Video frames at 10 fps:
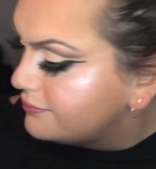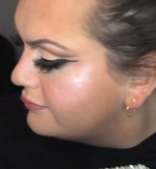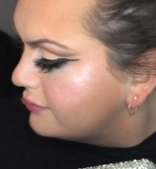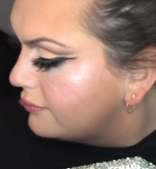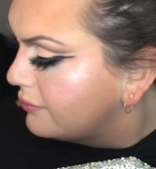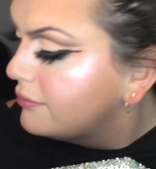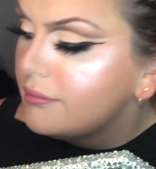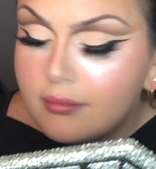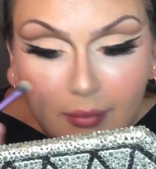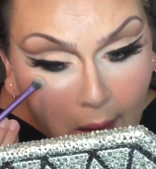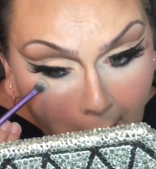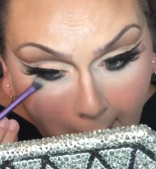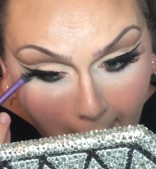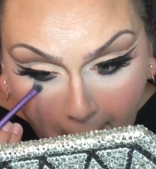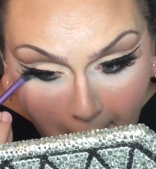color or a little bit of
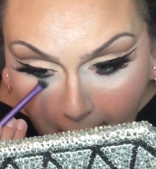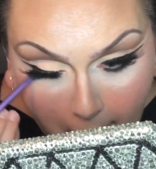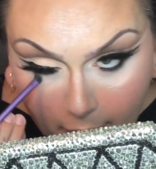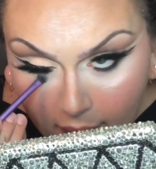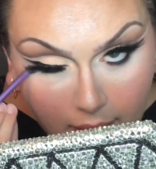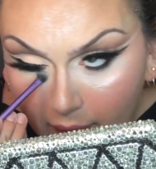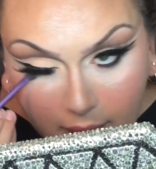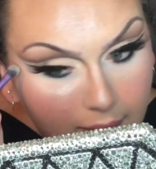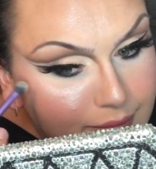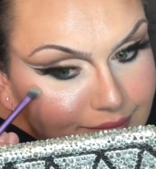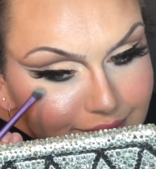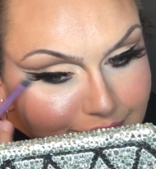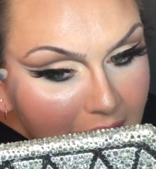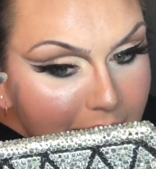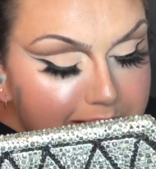a lighter skin color and
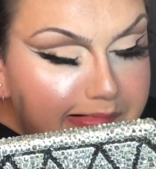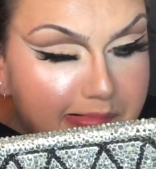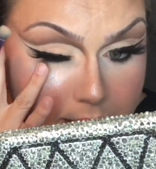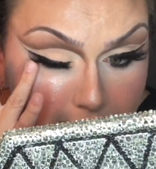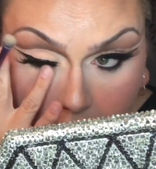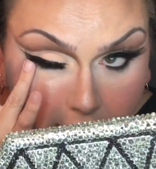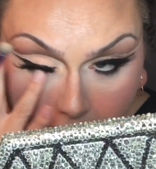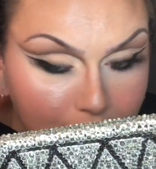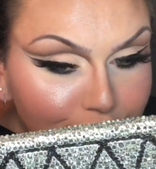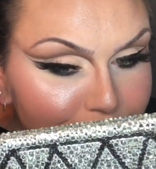just kind of blend that up,